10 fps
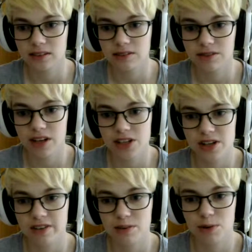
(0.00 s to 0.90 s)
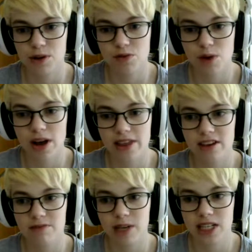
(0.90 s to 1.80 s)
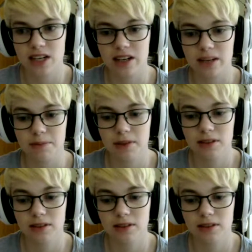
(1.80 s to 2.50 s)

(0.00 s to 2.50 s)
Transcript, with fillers: First, you have to prove worthy of my time.